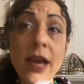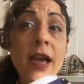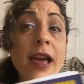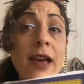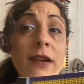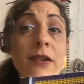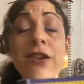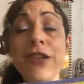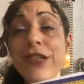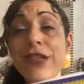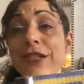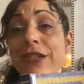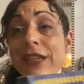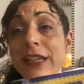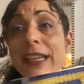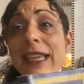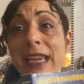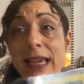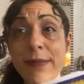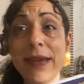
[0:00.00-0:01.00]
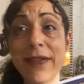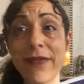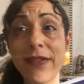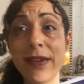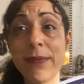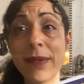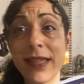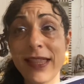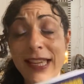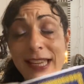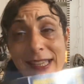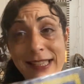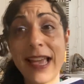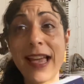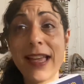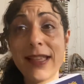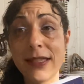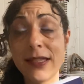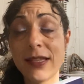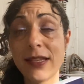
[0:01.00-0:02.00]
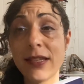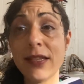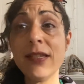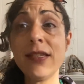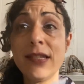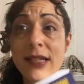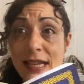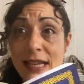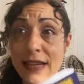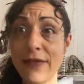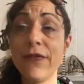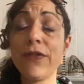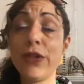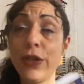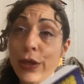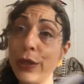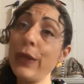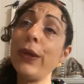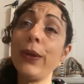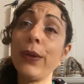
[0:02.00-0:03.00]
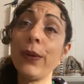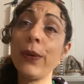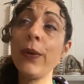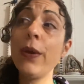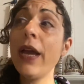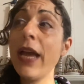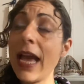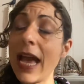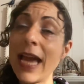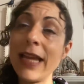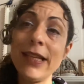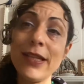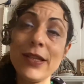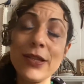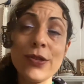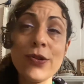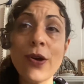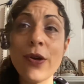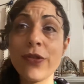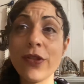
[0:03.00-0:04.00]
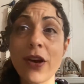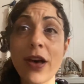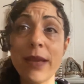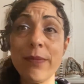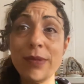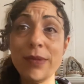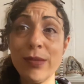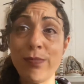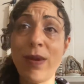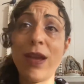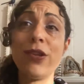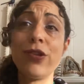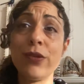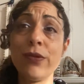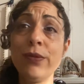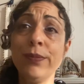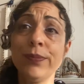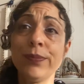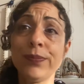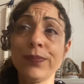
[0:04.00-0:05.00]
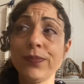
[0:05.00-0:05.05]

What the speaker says: and God is going to keep giving me these answers to give to you. And it's not that I'm special.